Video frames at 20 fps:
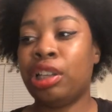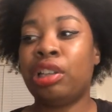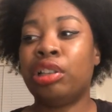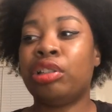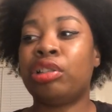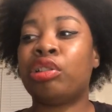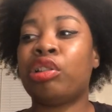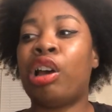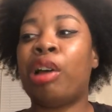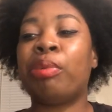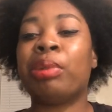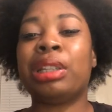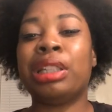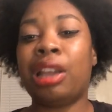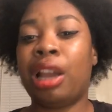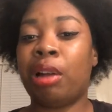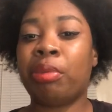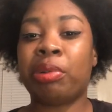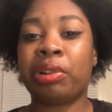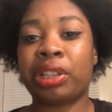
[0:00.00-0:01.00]
So I would
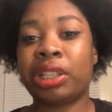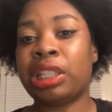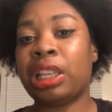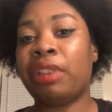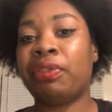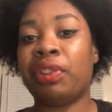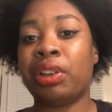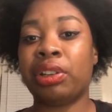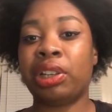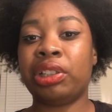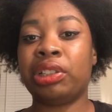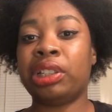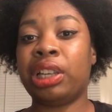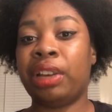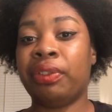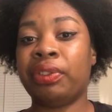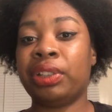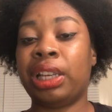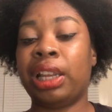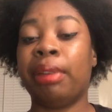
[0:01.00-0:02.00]
not wear the same foundation
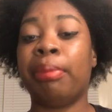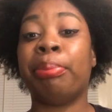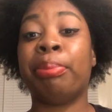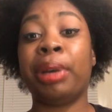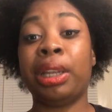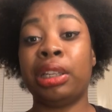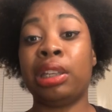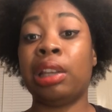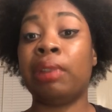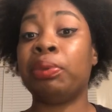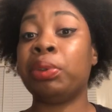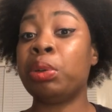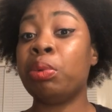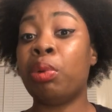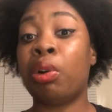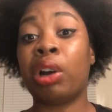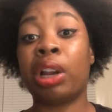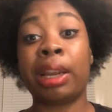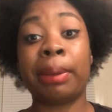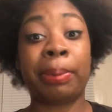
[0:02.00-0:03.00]
every day. But if you
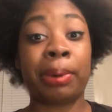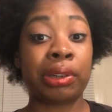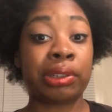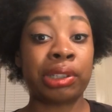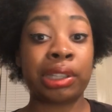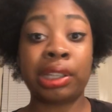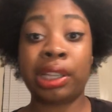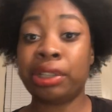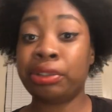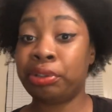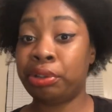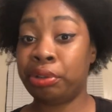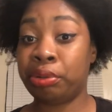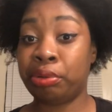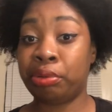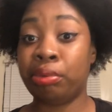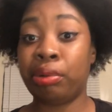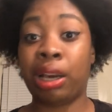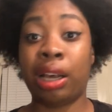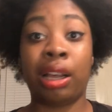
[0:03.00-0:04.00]
are a person that
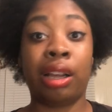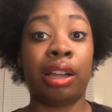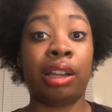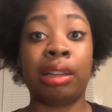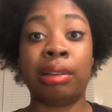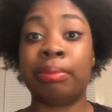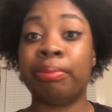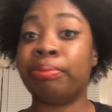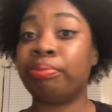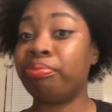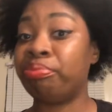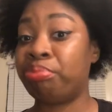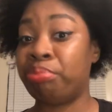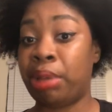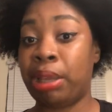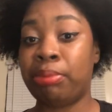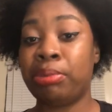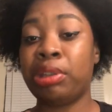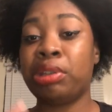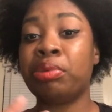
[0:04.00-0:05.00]
do,
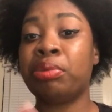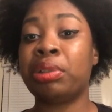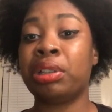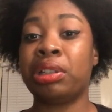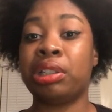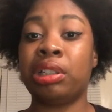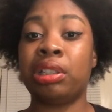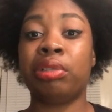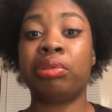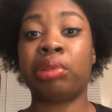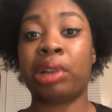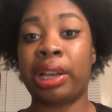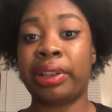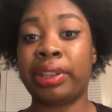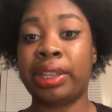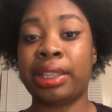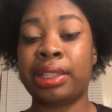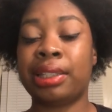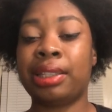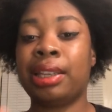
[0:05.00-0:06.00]
maybe you could try
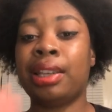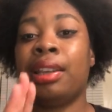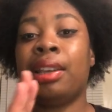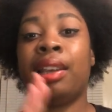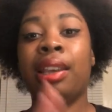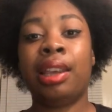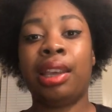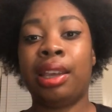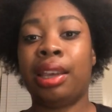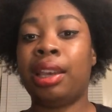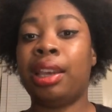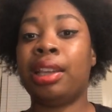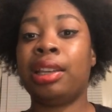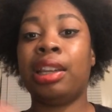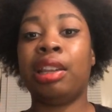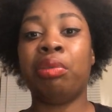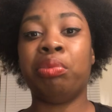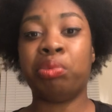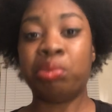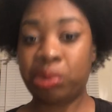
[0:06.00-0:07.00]
this and
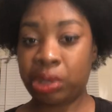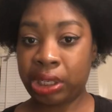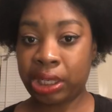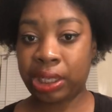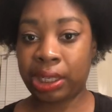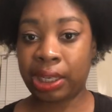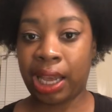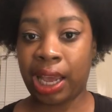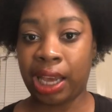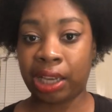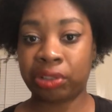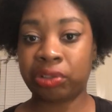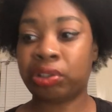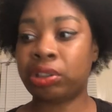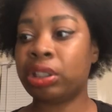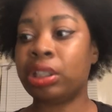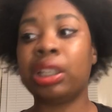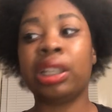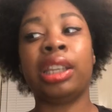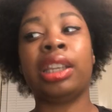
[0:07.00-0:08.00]
it would
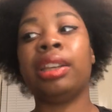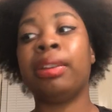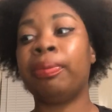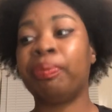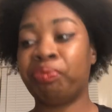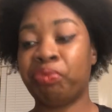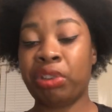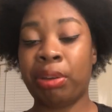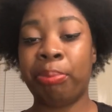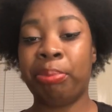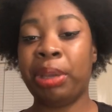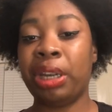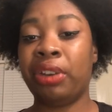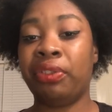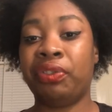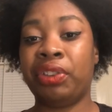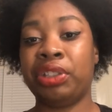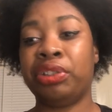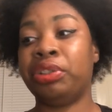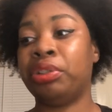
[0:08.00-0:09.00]
actually
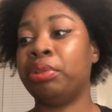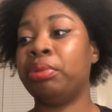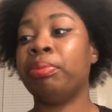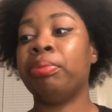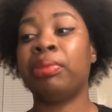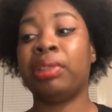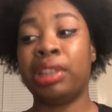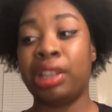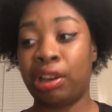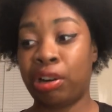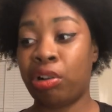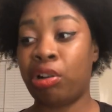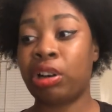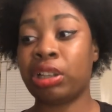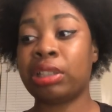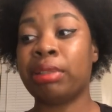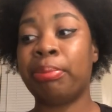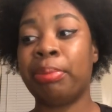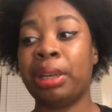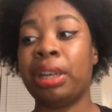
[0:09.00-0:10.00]
benefit you. There are
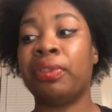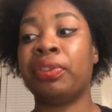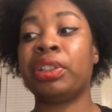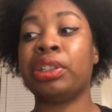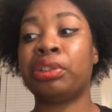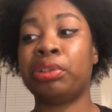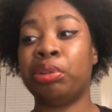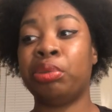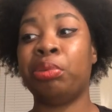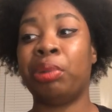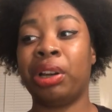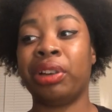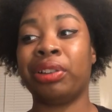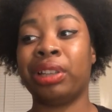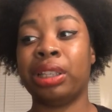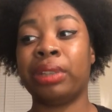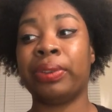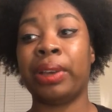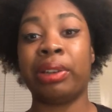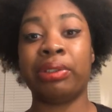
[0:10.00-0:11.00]
some benefits to wearing
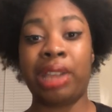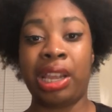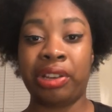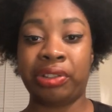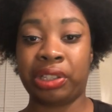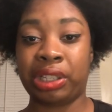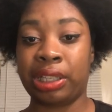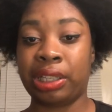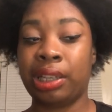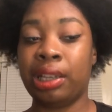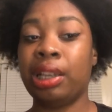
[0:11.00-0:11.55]
this foundation.